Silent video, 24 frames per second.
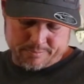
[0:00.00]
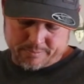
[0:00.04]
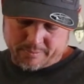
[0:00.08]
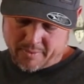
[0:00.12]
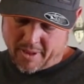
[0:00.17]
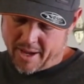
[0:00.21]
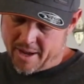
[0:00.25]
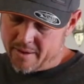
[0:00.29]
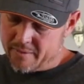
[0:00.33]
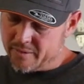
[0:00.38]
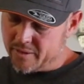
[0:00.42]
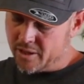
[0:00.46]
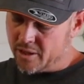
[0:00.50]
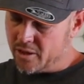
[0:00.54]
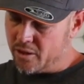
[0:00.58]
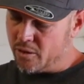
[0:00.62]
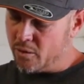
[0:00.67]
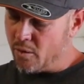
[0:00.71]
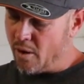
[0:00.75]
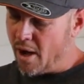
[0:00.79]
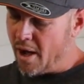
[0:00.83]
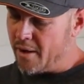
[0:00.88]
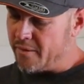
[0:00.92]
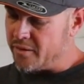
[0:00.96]
having to
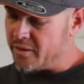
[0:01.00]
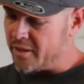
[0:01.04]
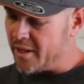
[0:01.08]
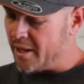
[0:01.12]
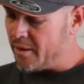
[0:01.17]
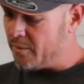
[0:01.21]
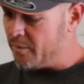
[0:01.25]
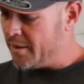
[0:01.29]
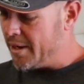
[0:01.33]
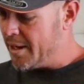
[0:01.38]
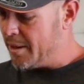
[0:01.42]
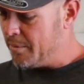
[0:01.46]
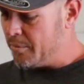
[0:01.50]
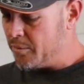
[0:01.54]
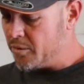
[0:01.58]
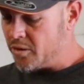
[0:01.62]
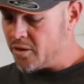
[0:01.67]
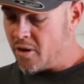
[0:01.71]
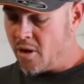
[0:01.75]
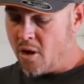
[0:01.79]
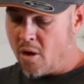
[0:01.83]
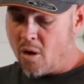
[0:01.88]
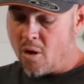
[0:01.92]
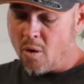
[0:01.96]
do offset rims